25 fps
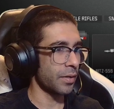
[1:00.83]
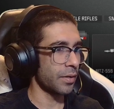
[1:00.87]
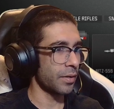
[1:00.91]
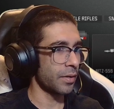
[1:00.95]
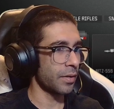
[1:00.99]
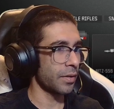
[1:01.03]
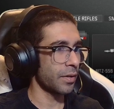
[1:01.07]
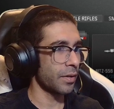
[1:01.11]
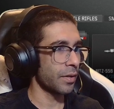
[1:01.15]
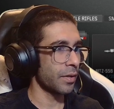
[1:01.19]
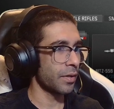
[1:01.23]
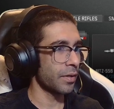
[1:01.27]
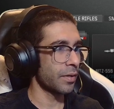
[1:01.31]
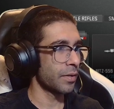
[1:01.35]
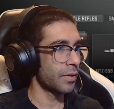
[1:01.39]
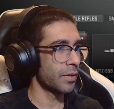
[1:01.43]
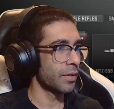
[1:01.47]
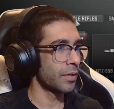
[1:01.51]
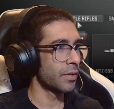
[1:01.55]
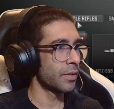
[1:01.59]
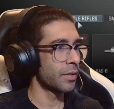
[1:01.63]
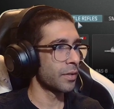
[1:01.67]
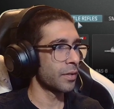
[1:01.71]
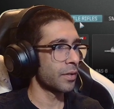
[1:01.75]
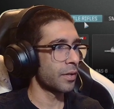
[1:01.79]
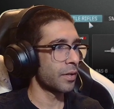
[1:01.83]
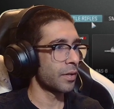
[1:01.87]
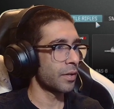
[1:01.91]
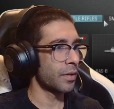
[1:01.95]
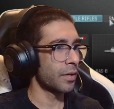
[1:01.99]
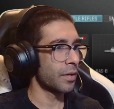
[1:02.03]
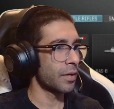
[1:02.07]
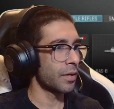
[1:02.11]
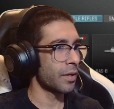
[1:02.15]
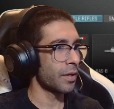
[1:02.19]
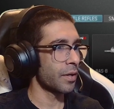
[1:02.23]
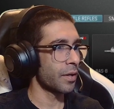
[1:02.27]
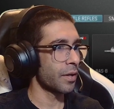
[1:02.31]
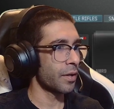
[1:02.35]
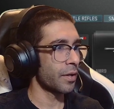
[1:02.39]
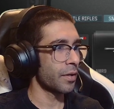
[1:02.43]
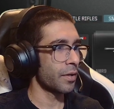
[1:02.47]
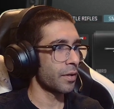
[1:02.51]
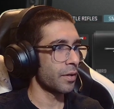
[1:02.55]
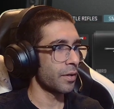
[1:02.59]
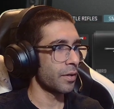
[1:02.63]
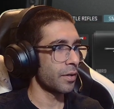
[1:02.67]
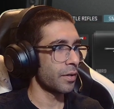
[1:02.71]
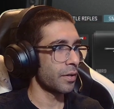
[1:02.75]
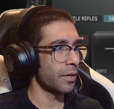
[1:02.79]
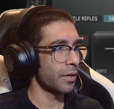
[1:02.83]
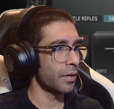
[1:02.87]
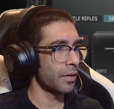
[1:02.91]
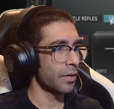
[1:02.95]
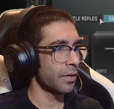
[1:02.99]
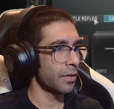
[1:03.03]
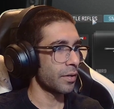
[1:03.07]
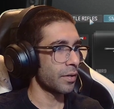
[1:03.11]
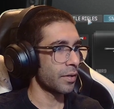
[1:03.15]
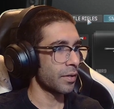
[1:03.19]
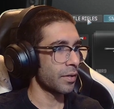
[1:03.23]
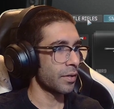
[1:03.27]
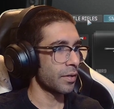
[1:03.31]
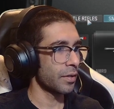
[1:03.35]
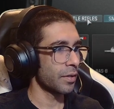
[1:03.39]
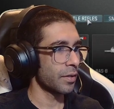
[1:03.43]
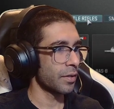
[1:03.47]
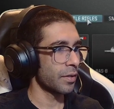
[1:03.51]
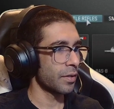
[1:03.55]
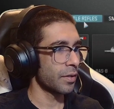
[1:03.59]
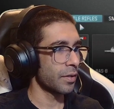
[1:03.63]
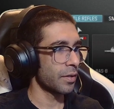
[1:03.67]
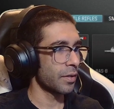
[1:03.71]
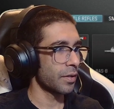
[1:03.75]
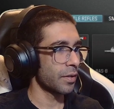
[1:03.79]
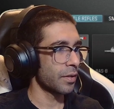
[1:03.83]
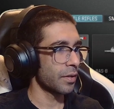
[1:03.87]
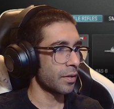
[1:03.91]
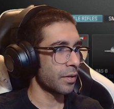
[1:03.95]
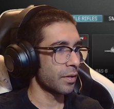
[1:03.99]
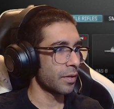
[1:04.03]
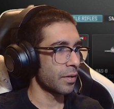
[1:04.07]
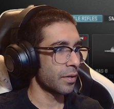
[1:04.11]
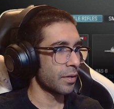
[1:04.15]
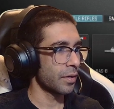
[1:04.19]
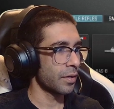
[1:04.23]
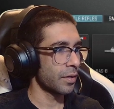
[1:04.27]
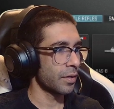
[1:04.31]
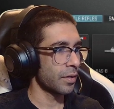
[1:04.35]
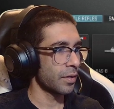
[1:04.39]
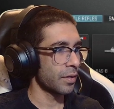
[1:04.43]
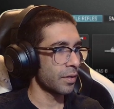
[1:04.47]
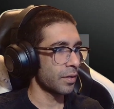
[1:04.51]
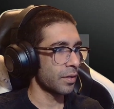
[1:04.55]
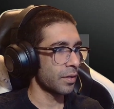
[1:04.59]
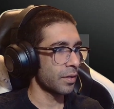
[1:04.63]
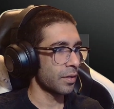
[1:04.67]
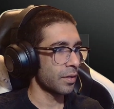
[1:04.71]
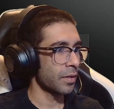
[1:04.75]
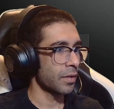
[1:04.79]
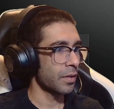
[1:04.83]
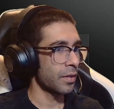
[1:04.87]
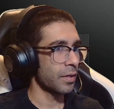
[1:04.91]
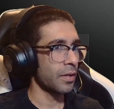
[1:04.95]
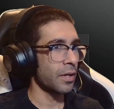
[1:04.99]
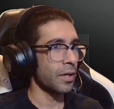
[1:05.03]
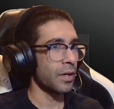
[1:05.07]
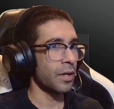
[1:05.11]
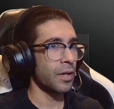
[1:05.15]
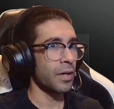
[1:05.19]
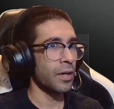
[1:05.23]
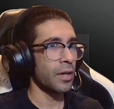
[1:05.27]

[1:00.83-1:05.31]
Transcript: Nothing is said.